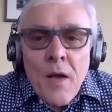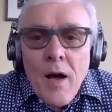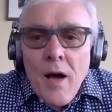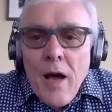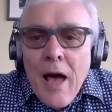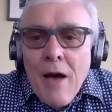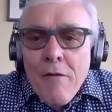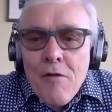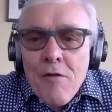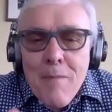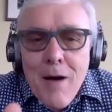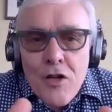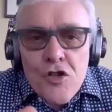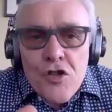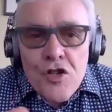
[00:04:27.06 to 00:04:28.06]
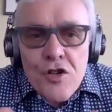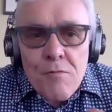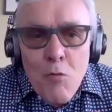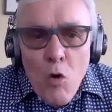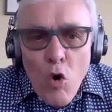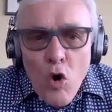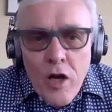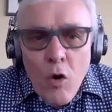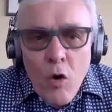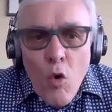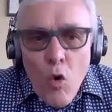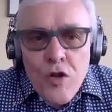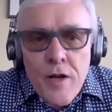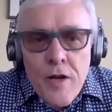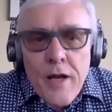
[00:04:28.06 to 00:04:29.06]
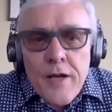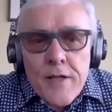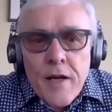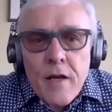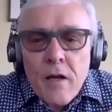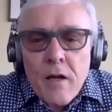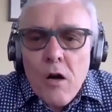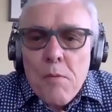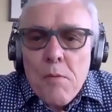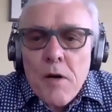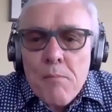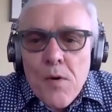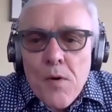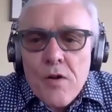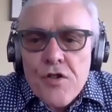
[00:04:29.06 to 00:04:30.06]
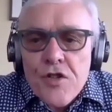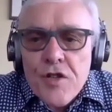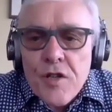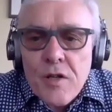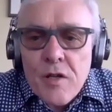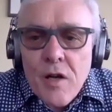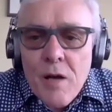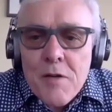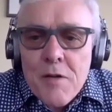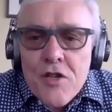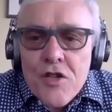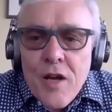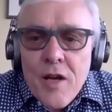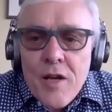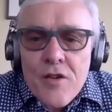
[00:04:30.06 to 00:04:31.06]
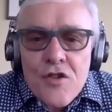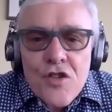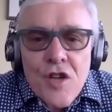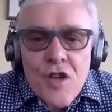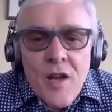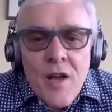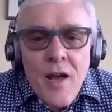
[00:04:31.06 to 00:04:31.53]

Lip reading: have a much more coordinated global approach to climate change.